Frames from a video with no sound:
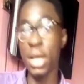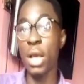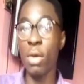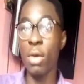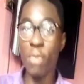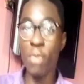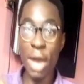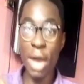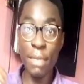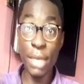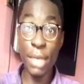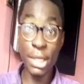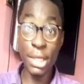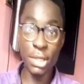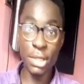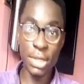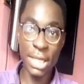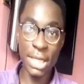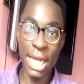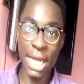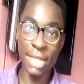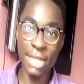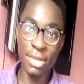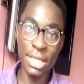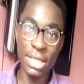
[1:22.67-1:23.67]
while mixtures
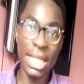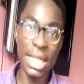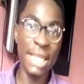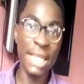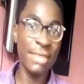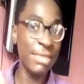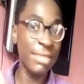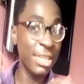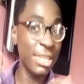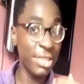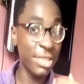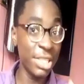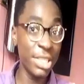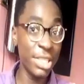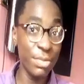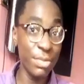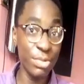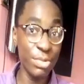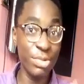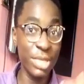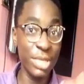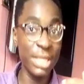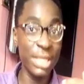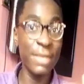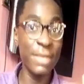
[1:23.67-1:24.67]
are just like the relationship
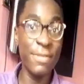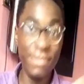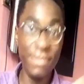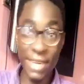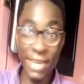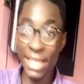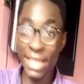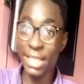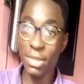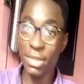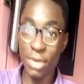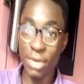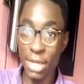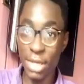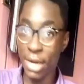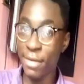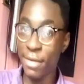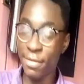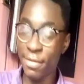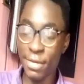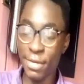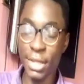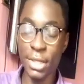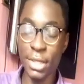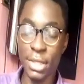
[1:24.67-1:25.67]
between friends, ordinary
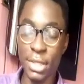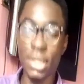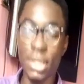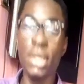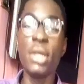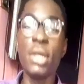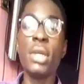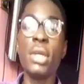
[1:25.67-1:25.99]
friends.